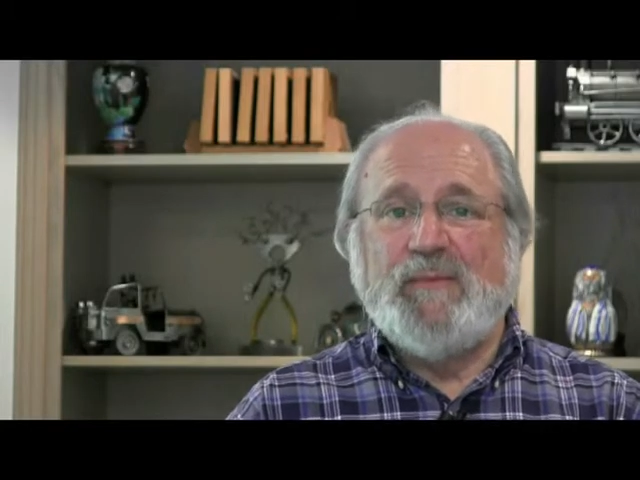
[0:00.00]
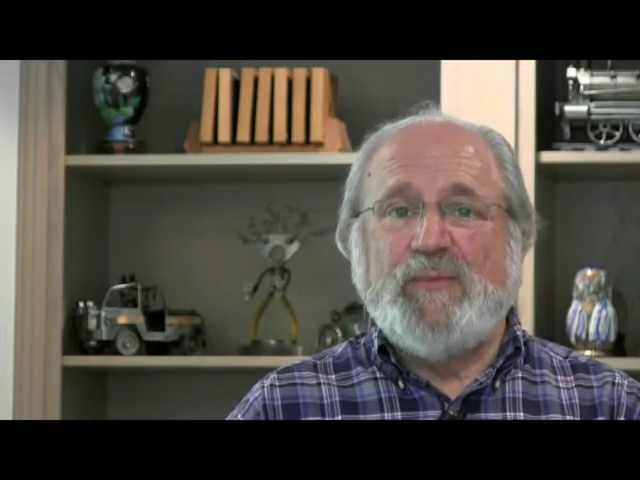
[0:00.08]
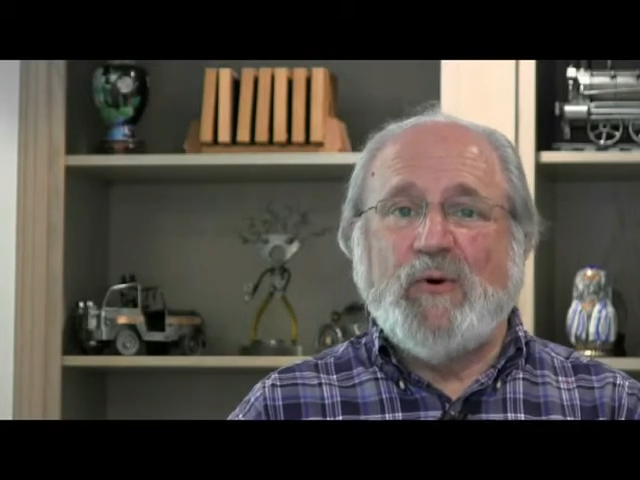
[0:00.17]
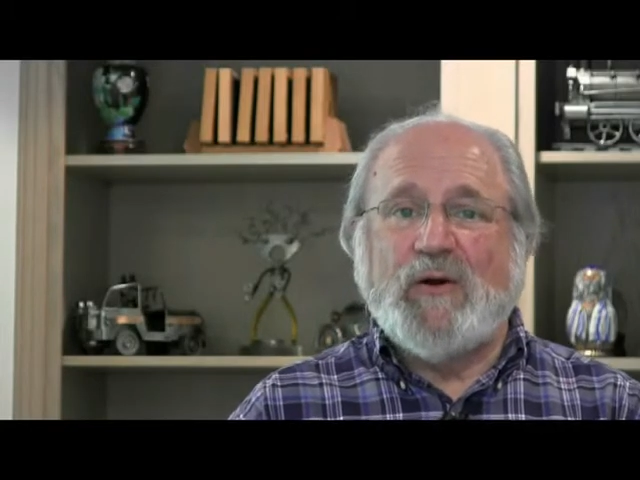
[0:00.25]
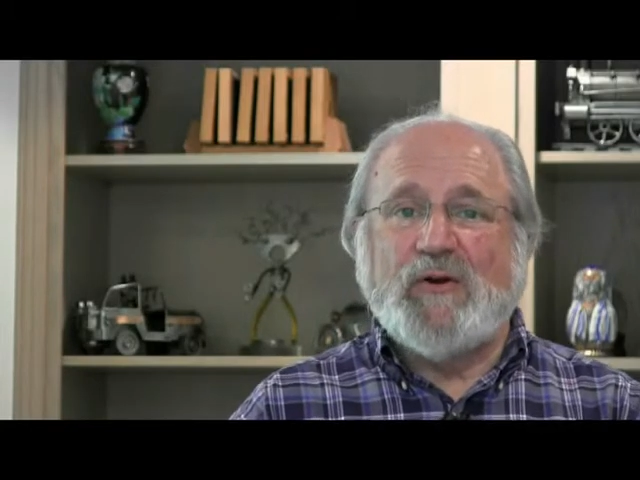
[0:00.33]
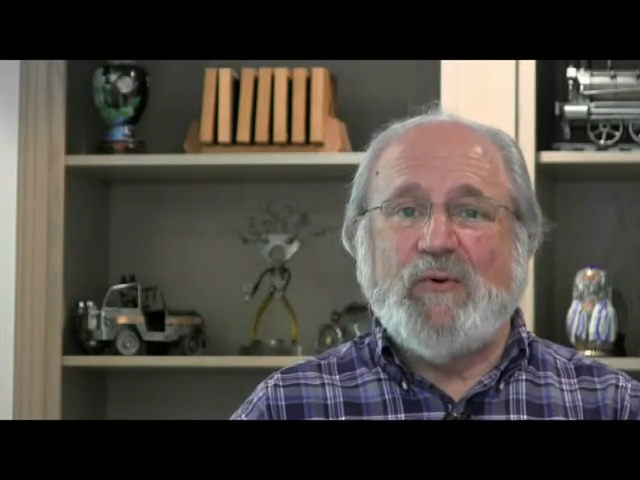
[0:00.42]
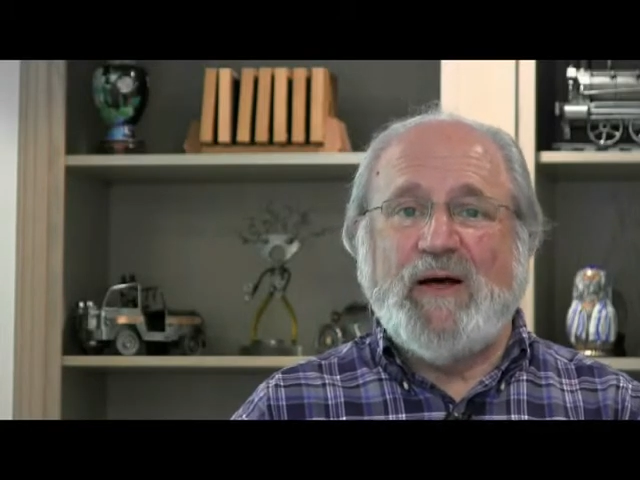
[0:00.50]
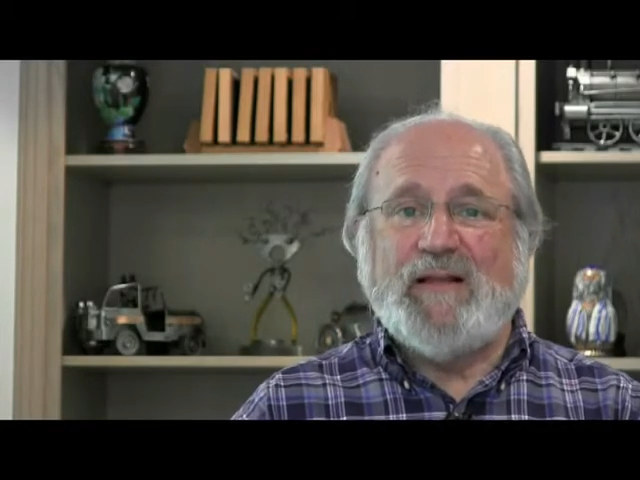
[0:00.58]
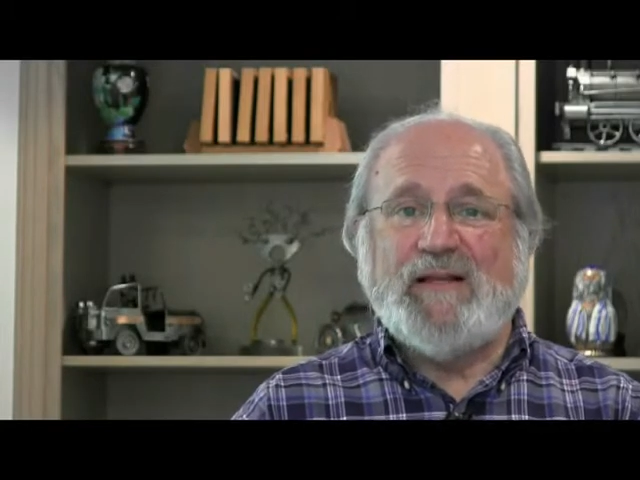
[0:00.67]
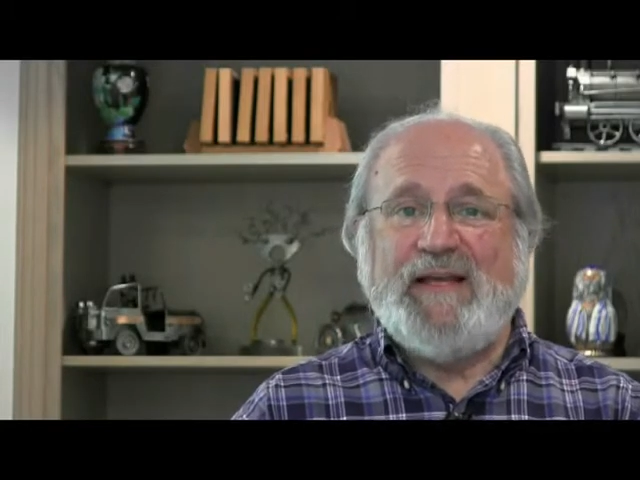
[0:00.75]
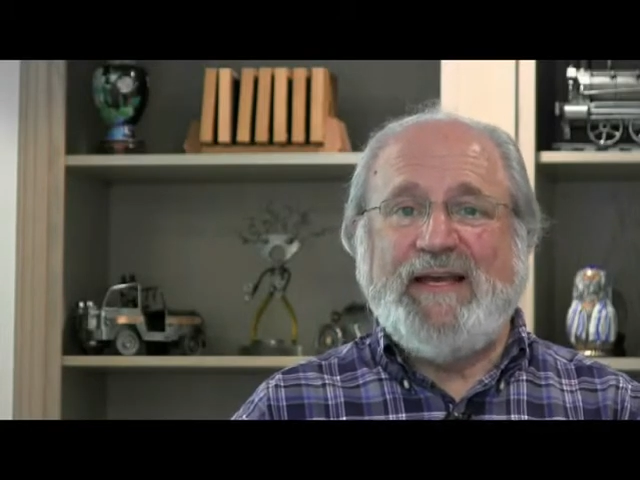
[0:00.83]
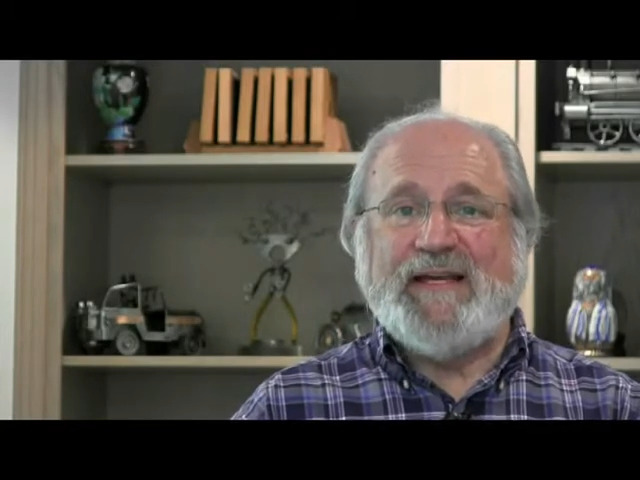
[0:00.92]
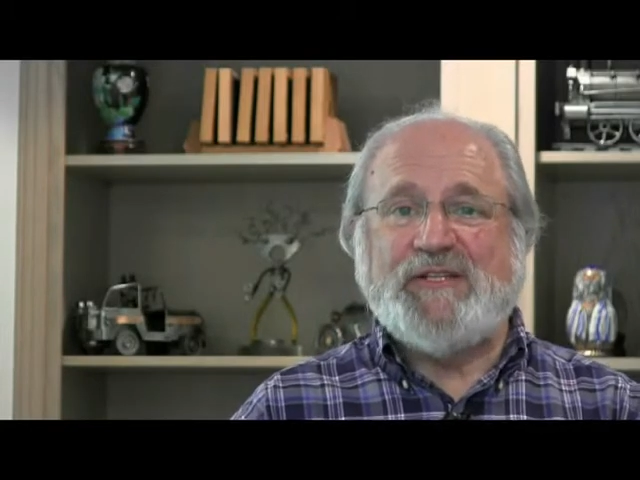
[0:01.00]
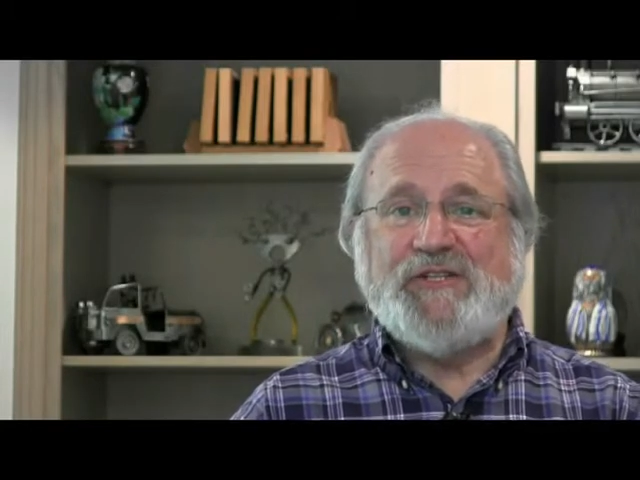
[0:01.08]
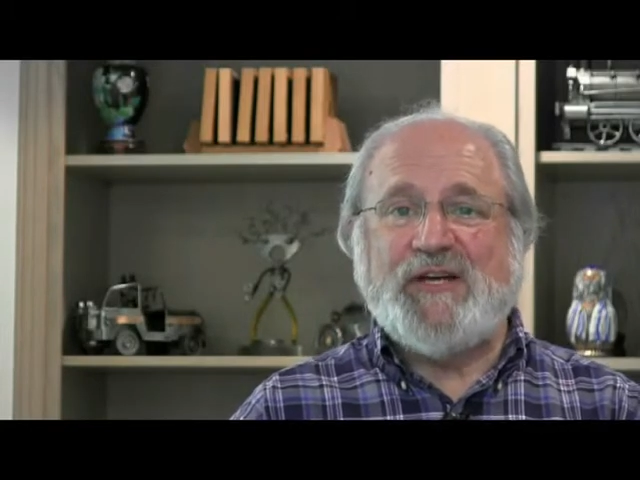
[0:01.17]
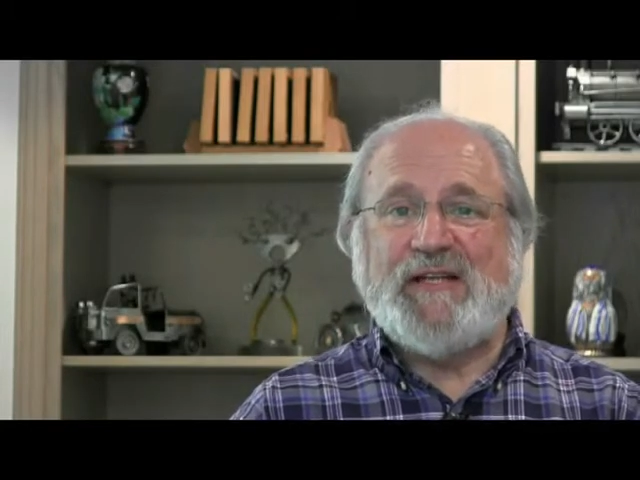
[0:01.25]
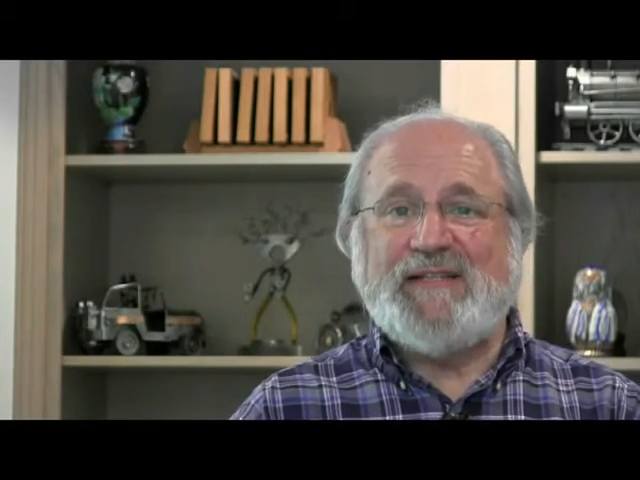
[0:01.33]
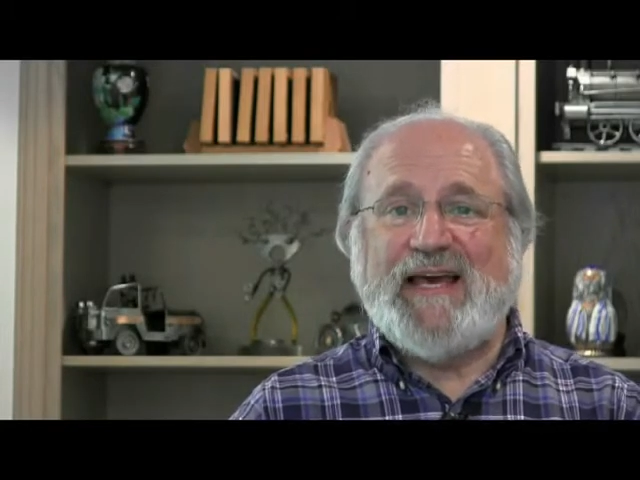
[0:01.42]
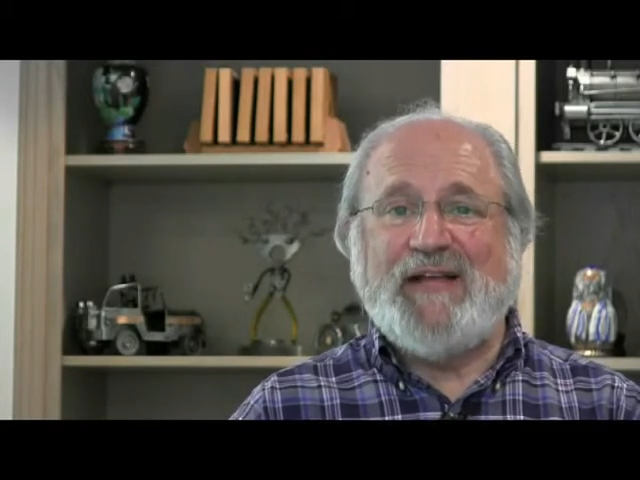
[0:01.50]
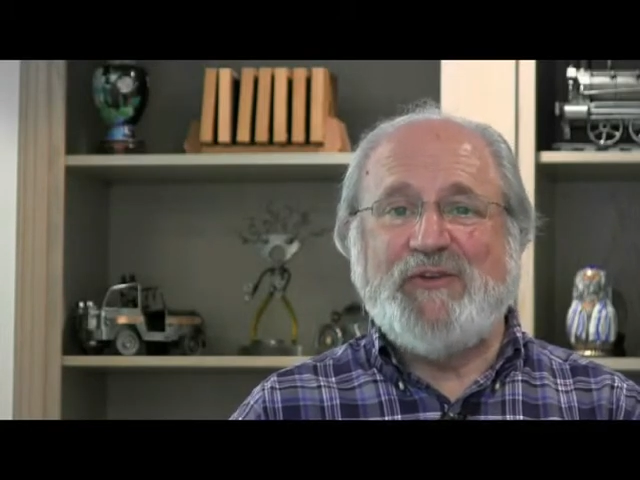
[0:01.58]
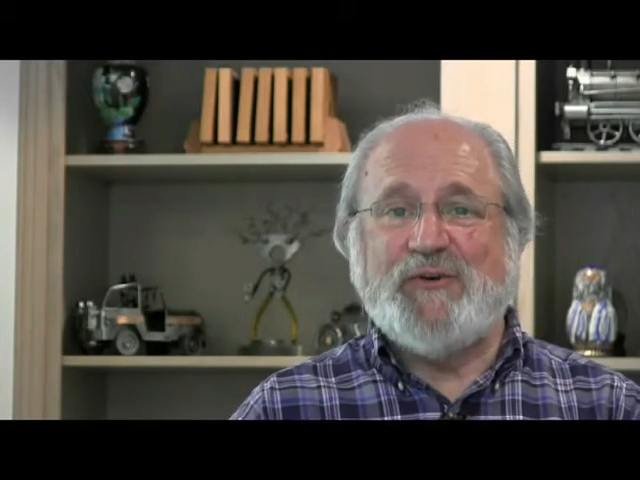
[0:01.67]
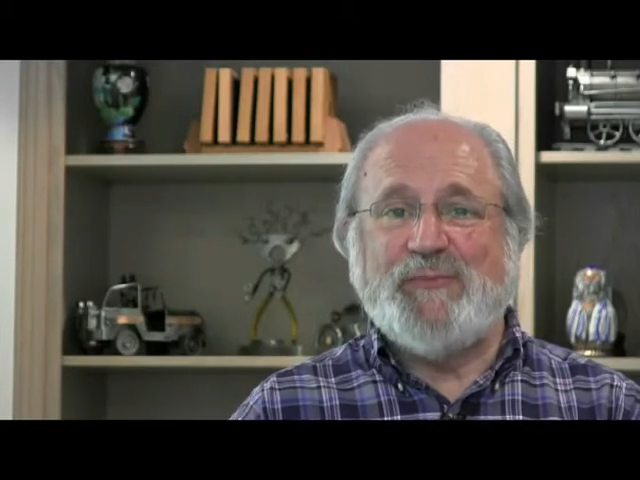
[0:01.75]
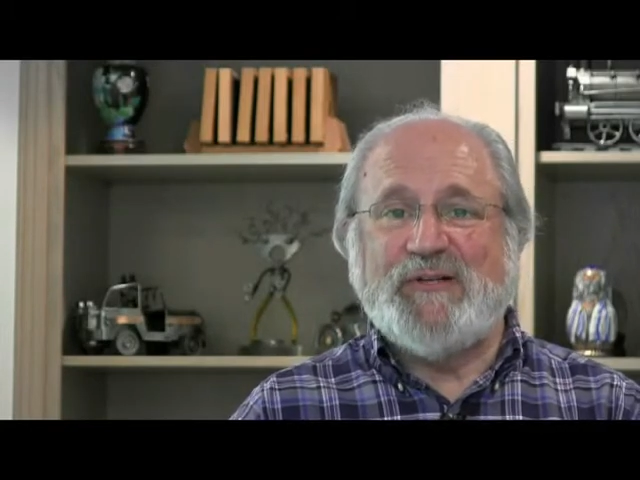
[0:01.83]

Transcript: Poor quality can shut down your